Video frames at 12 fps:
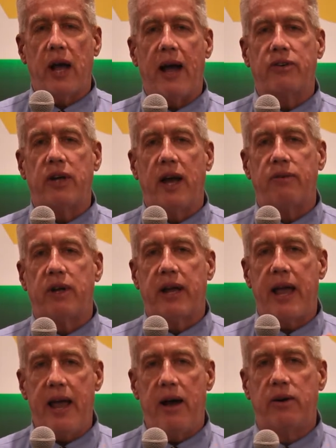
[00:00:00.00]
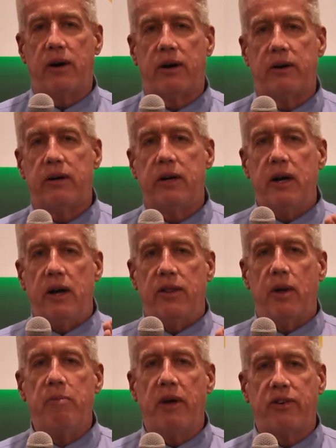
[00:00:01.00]
you actually have to counter
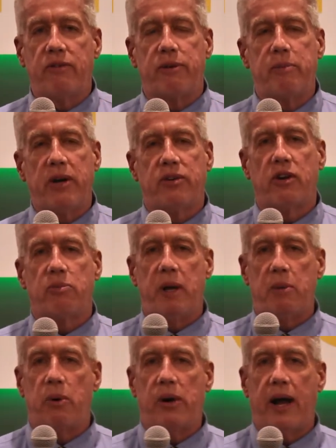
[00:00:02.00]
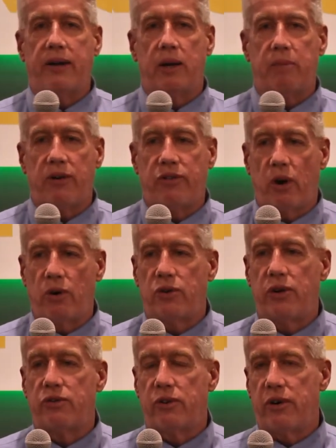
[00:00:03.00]
the misinformation that's being put out there by
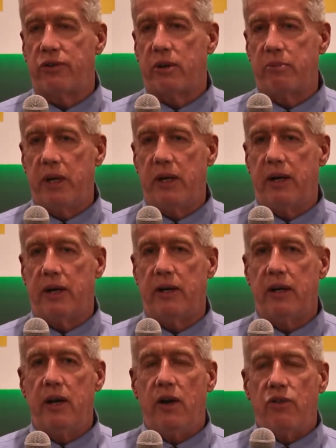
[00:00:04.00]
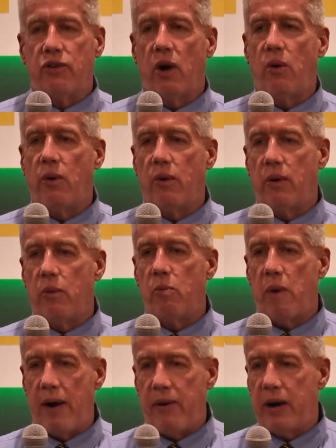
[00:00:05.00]
social and traditional media. So
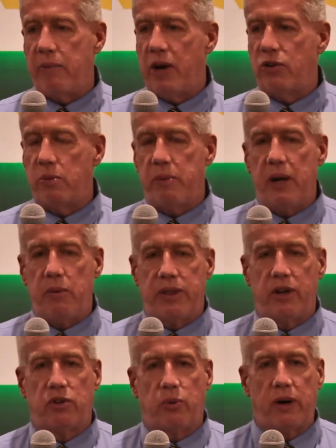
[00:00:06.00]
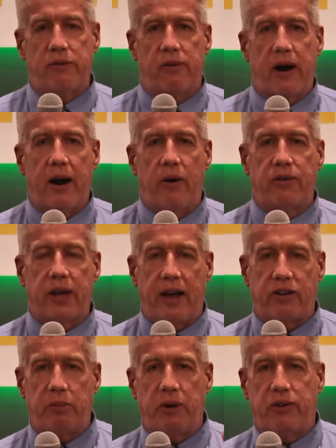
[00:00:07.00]
my recommendation would be within 24 hours there
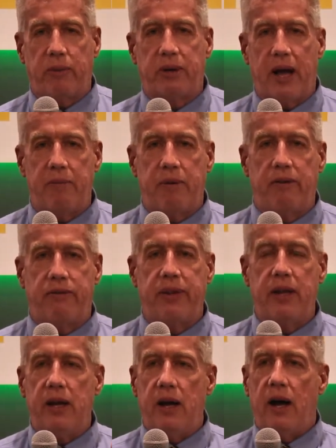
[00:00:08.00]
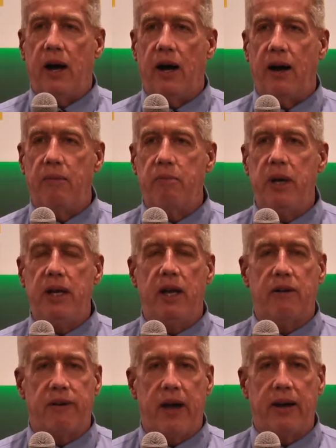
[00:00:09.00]
has to be some type of
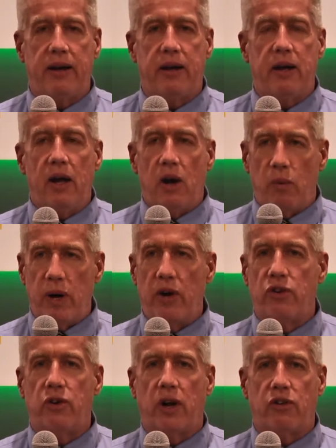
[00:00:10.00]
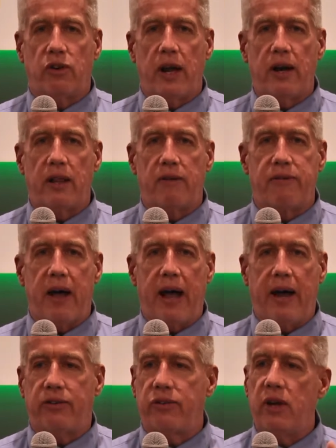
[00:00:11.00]
media event where you're extending the
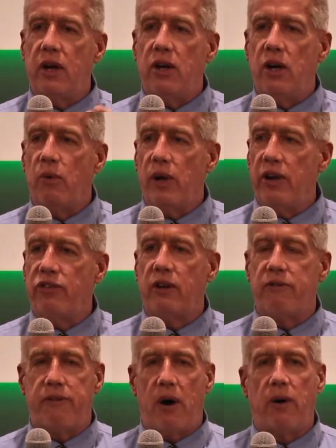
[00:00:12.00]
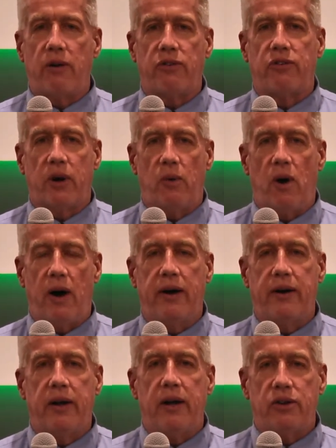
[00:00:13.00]
facts, you're releasing photos of someone
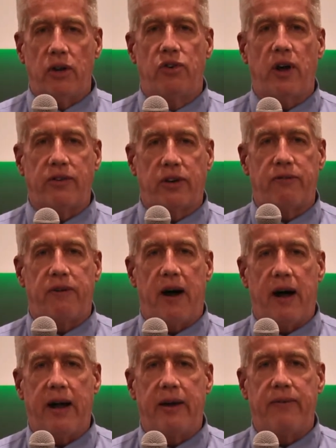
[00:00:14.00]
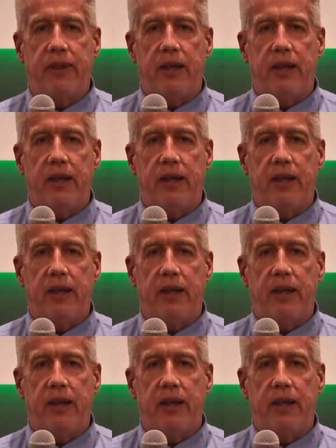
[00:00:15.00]
to justify,